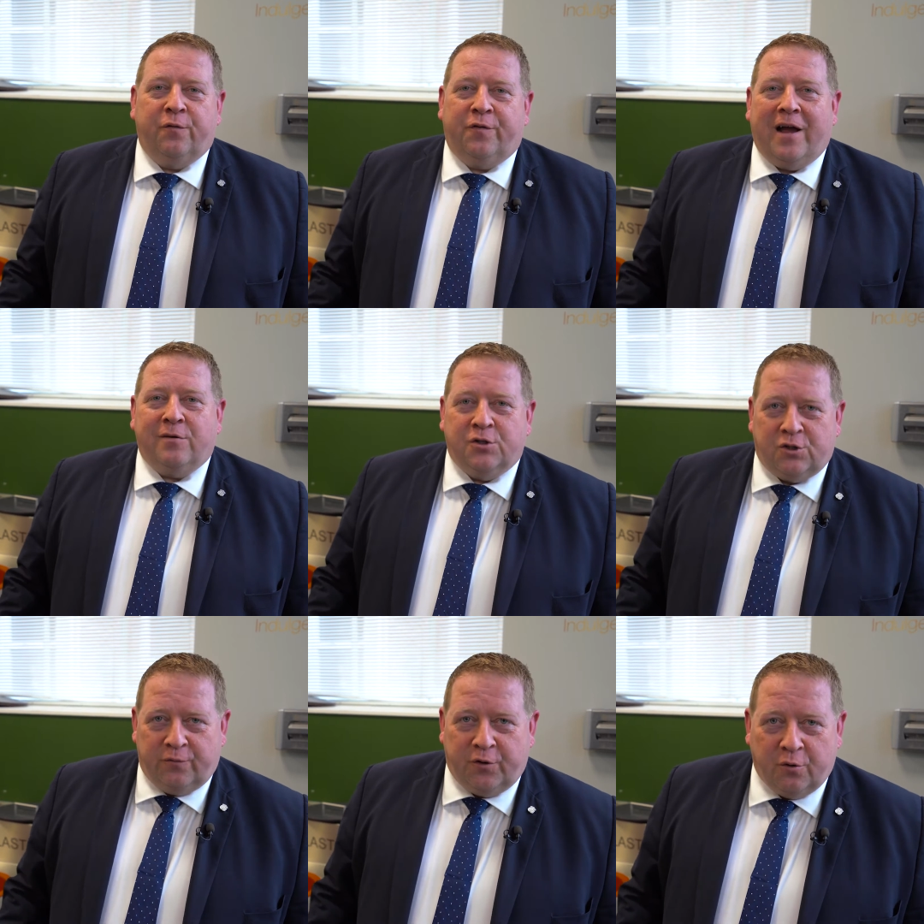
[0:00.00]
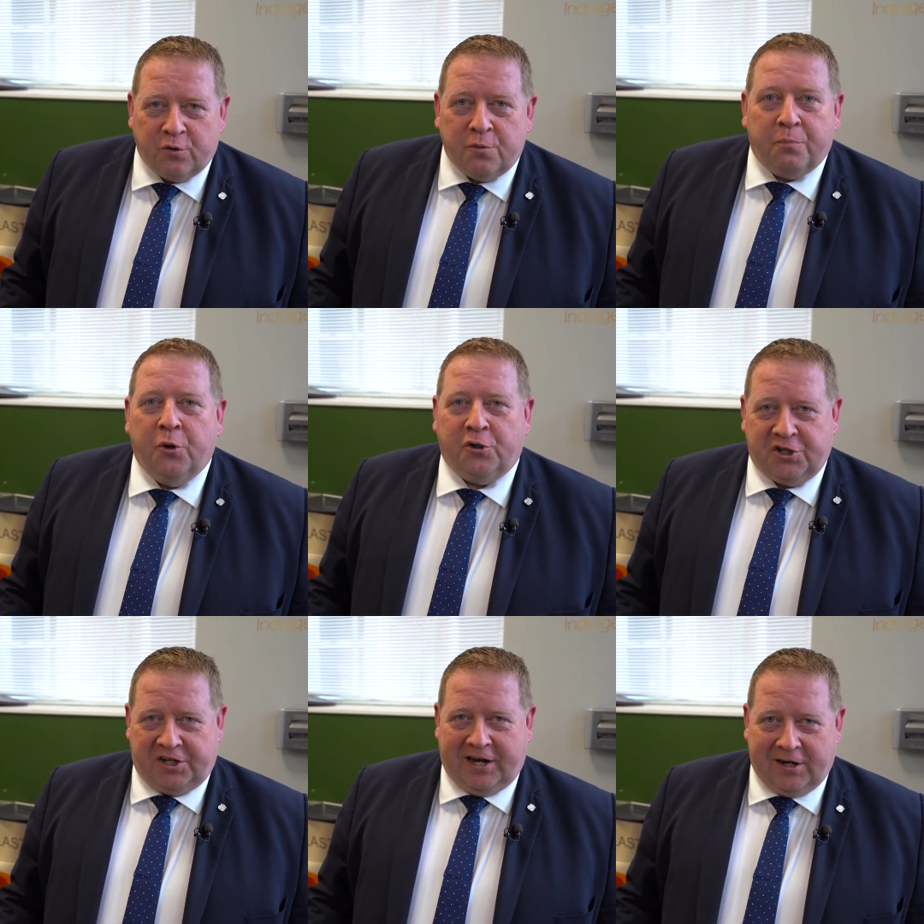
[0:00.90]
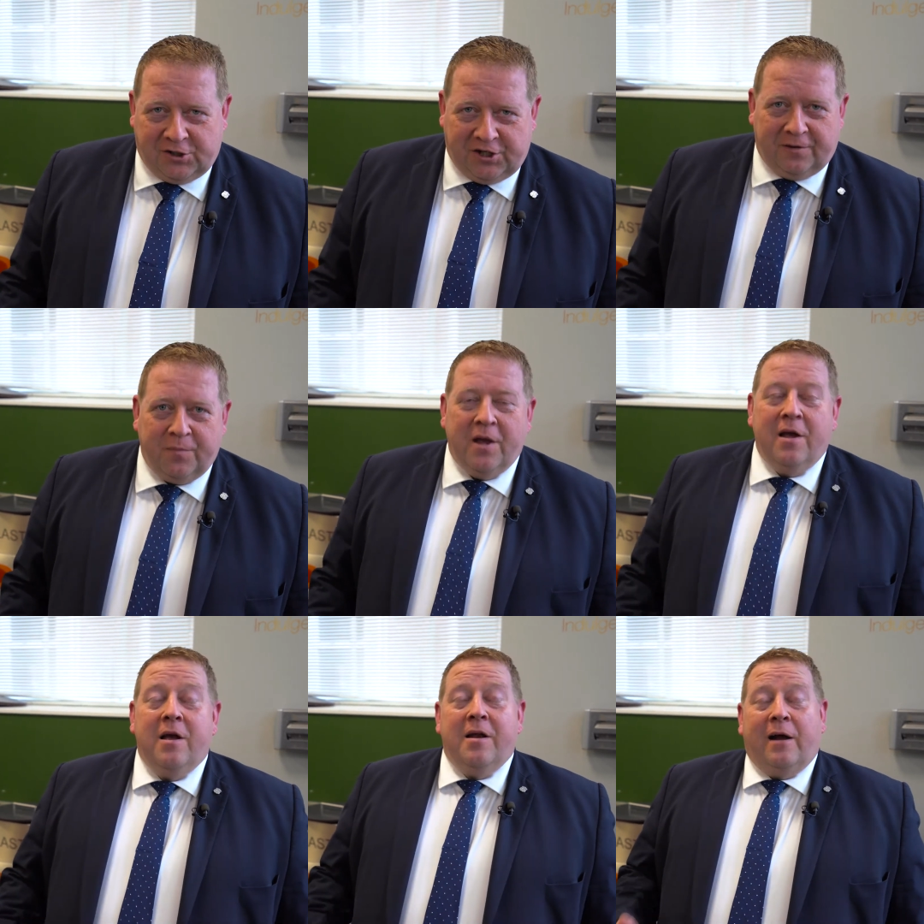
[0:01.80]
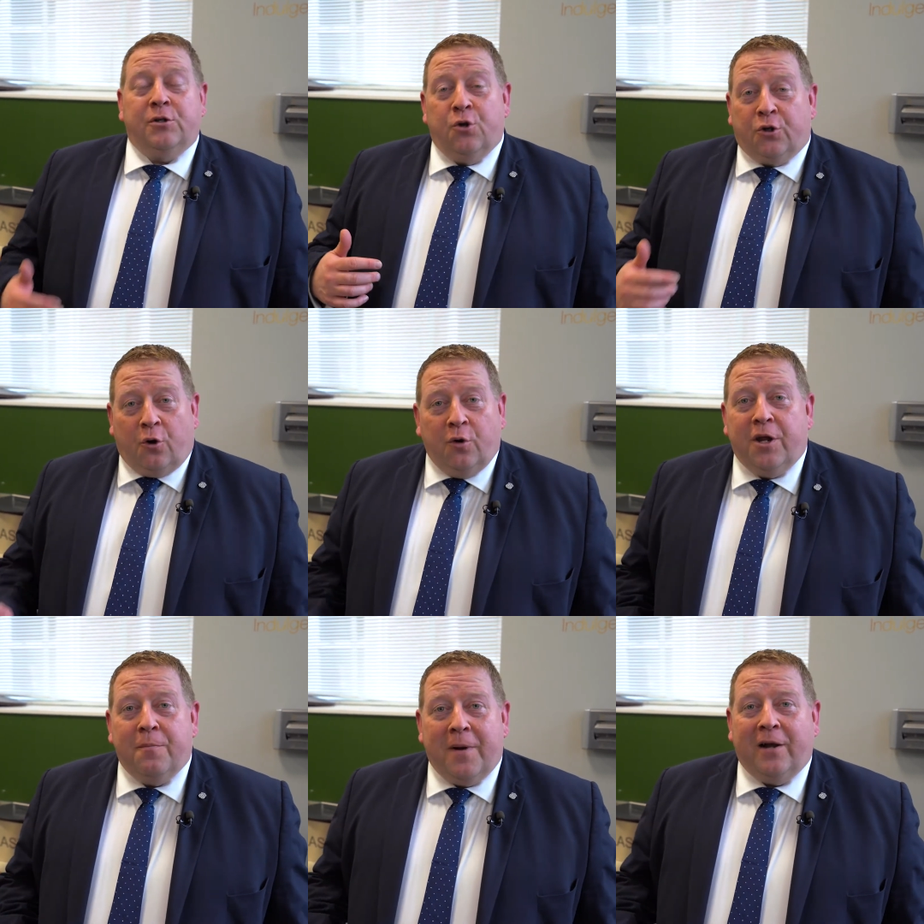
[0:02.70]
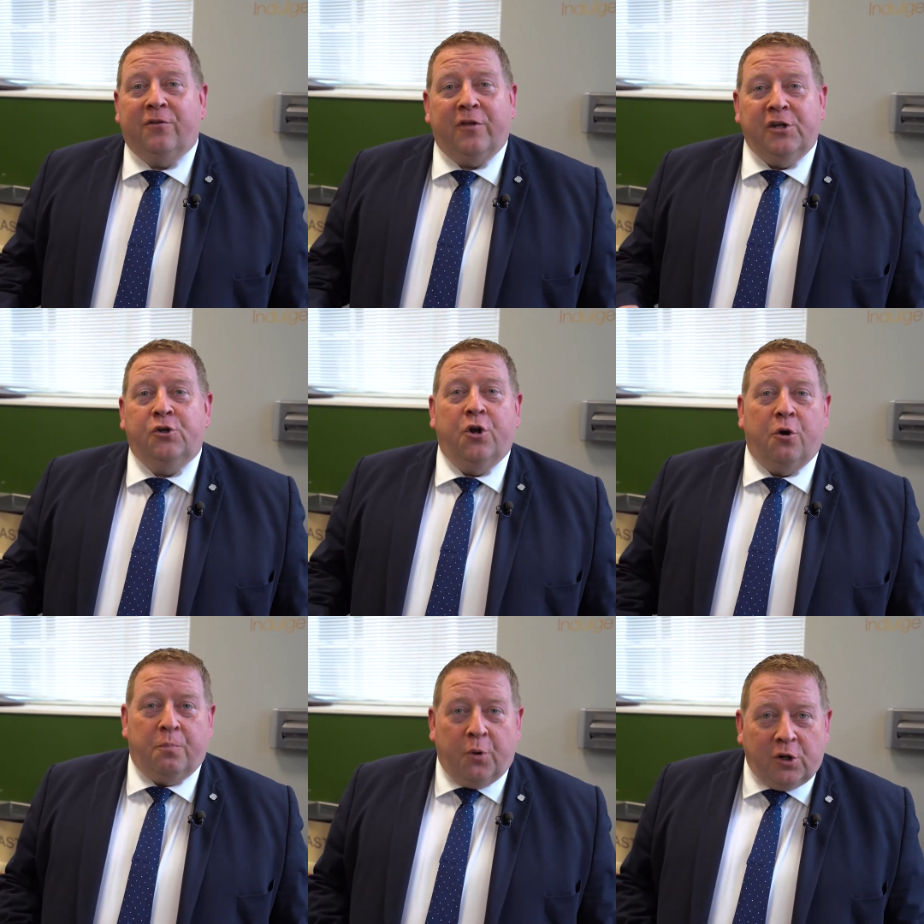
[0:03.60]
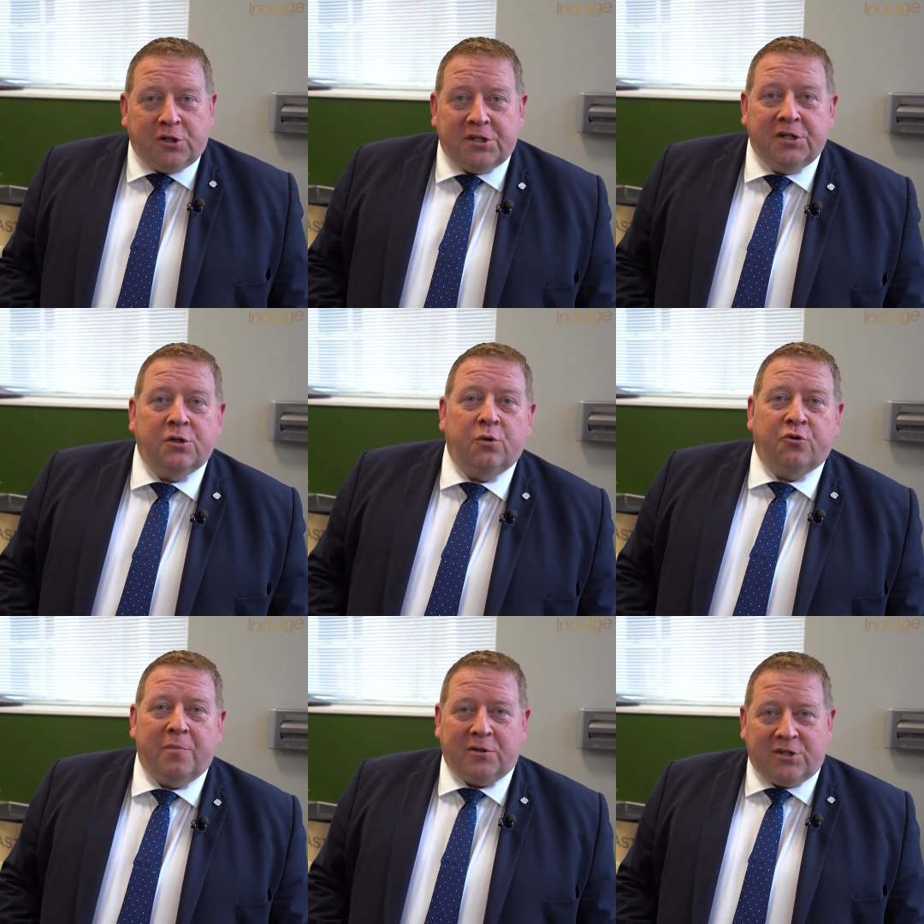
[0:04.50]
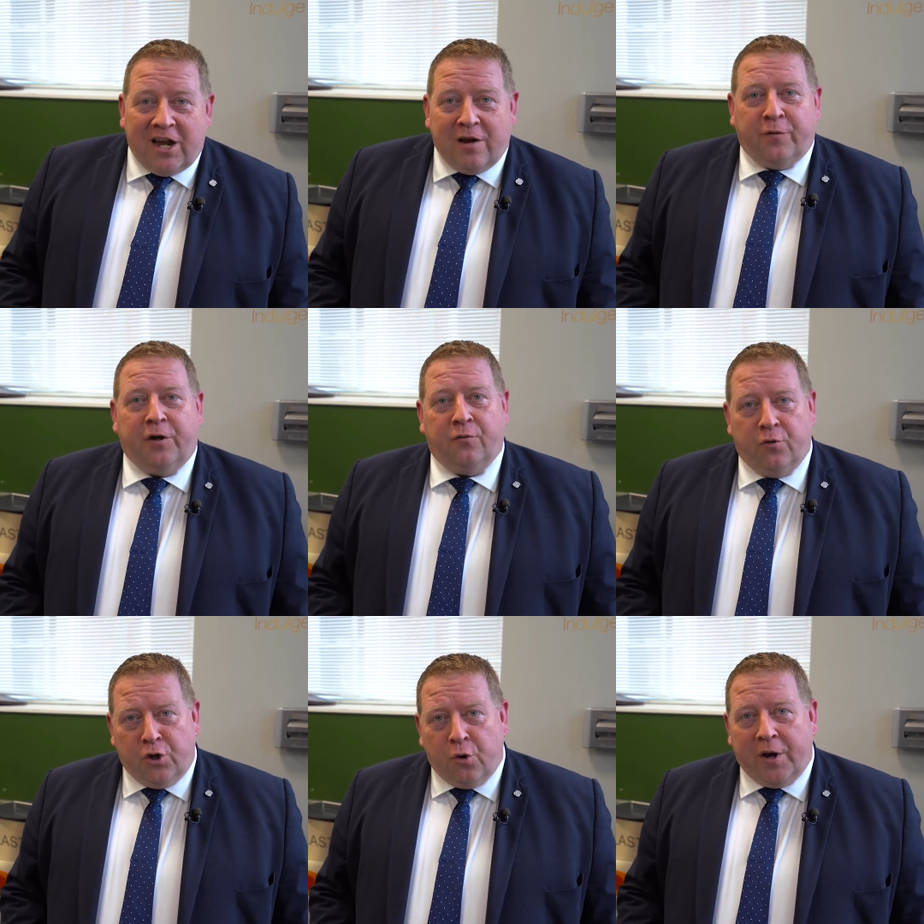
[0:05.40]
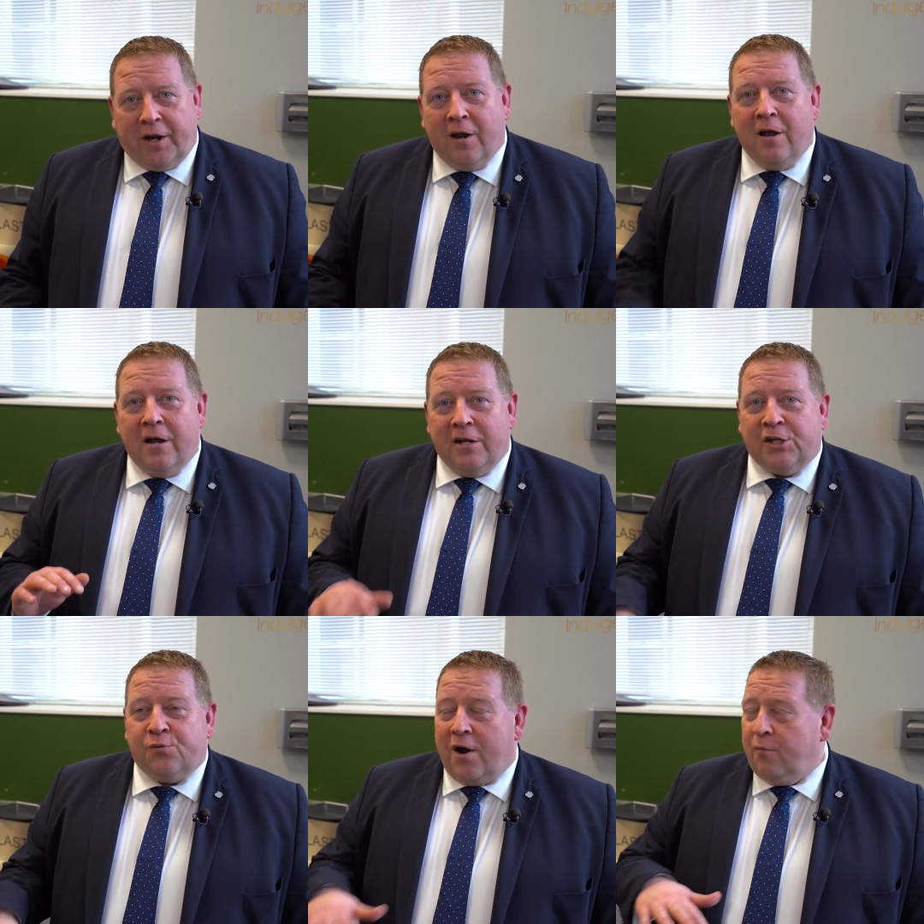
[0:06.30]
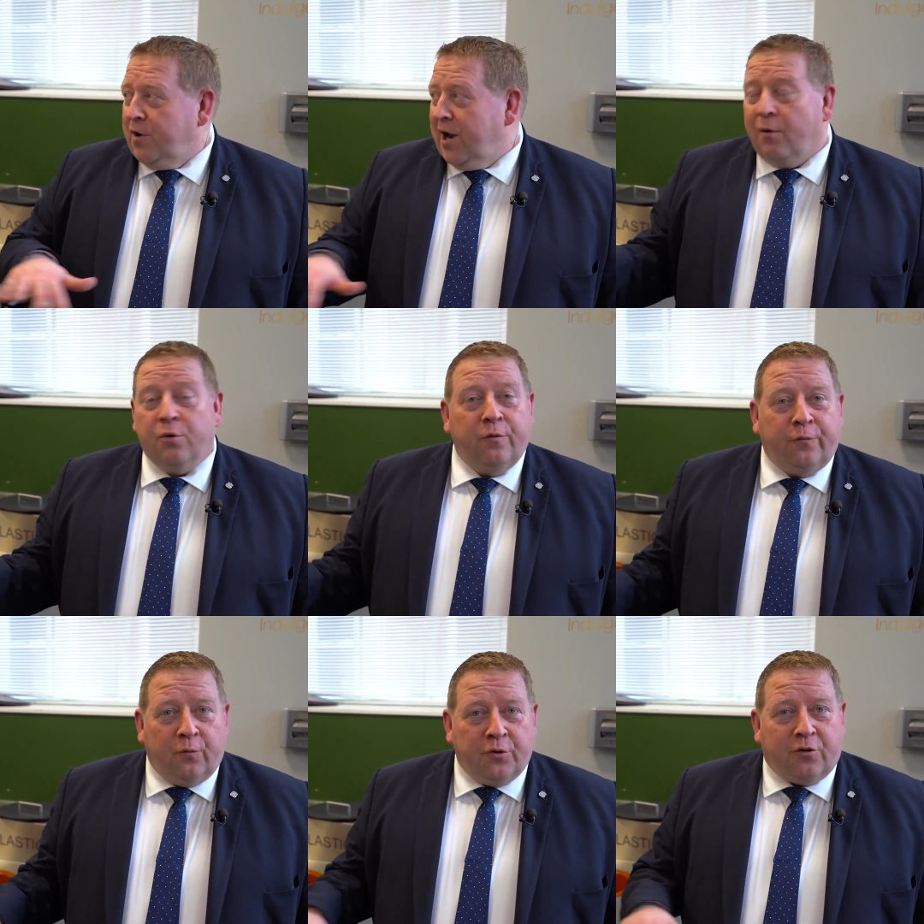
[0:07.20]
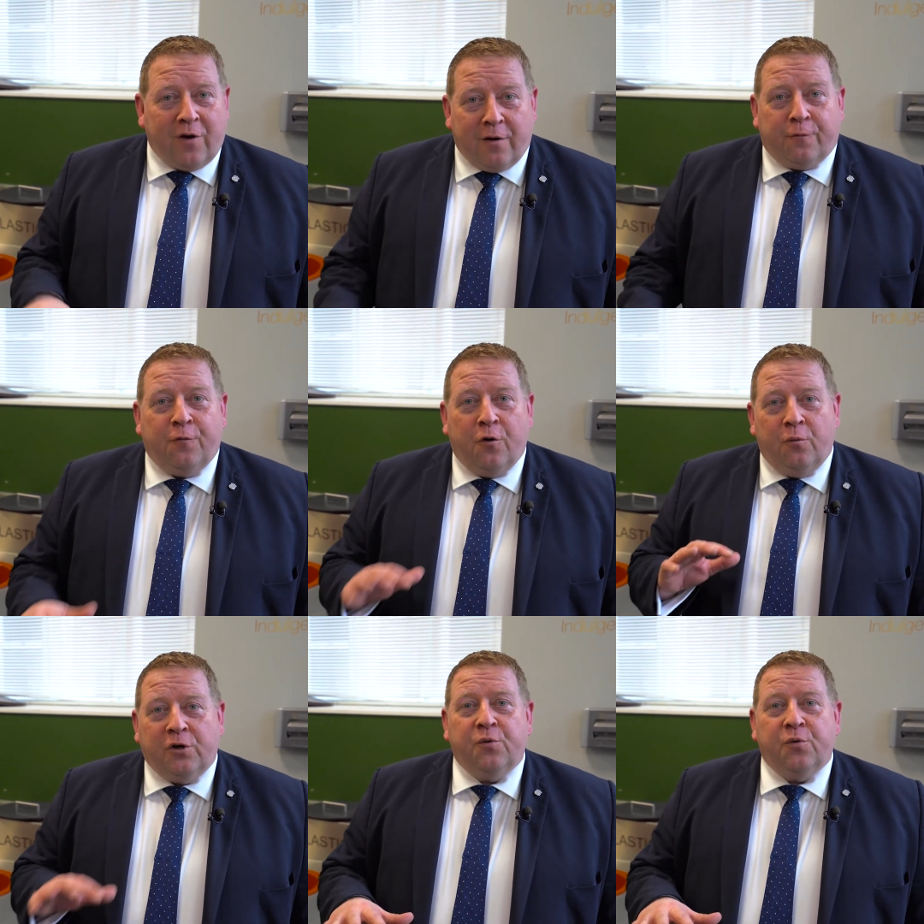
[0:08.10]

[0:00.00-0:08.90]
of thousands of euros of purchasing energy. Now, it's not only about things you don't purchase, it's also about saving and renewing. That's why we're now on the ground floor, which